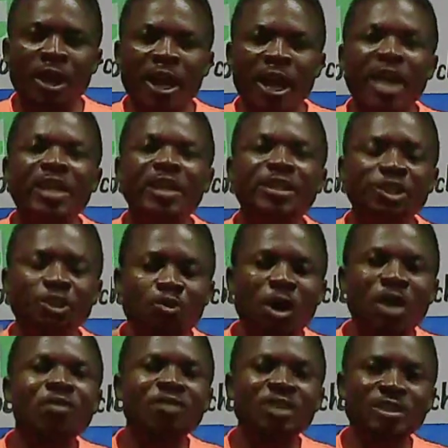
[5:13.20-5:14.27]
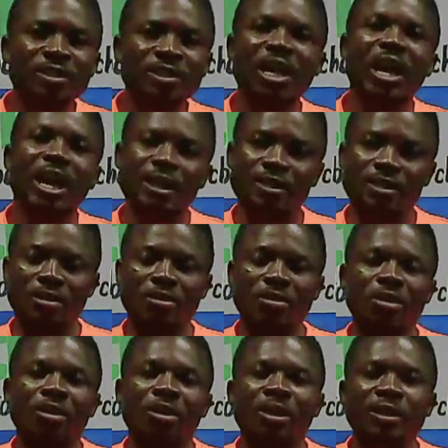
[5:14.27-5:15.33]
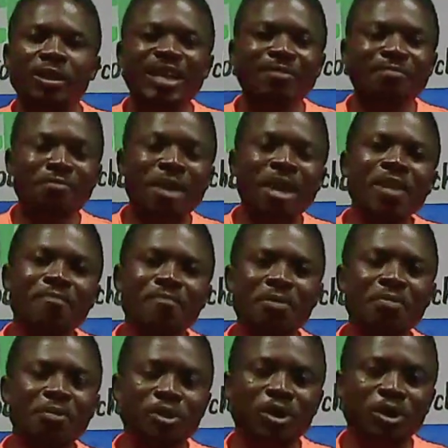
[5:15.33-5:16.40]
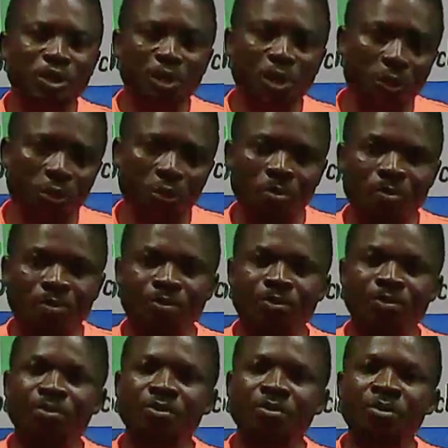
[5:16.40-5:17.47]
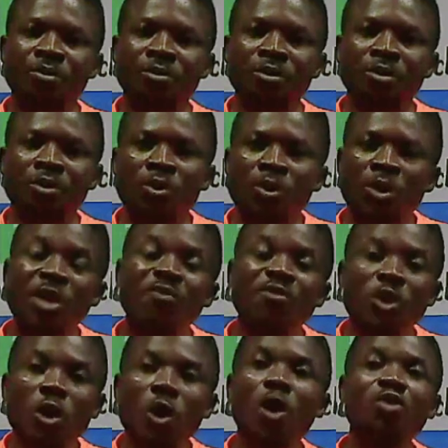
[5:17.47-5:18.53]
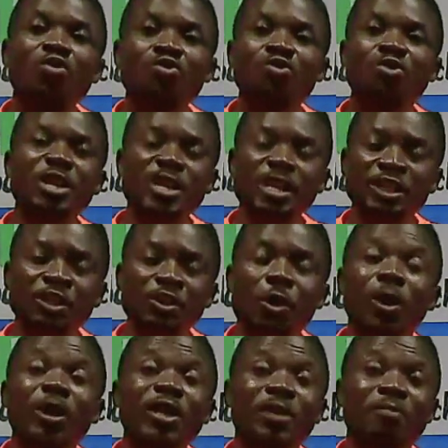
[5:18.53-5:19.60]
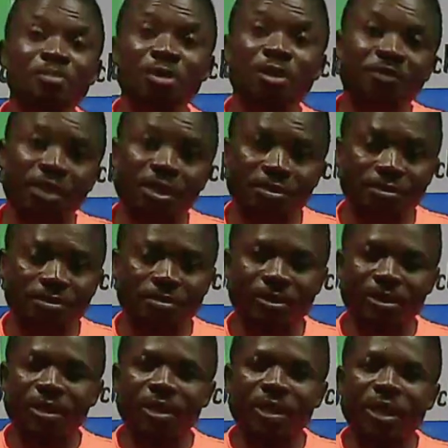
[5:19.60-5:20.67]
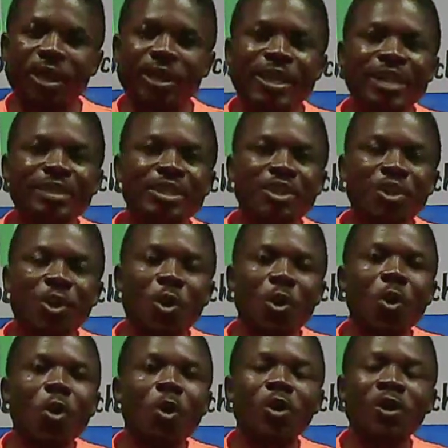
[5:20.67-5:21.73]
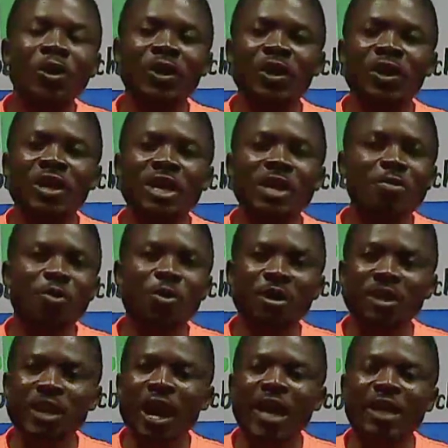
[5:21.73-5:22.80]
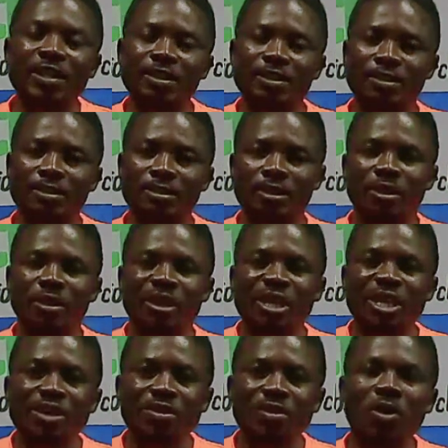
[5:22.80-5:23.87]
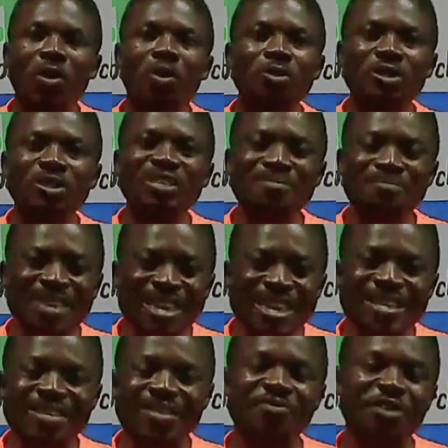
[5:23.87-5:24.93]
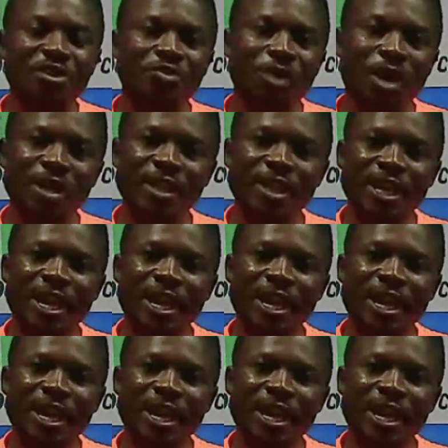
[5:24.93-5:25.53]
And it is one of the signs that many people don't know. If God really is calling a prophet, he doesn't call him with others, he calls him individually.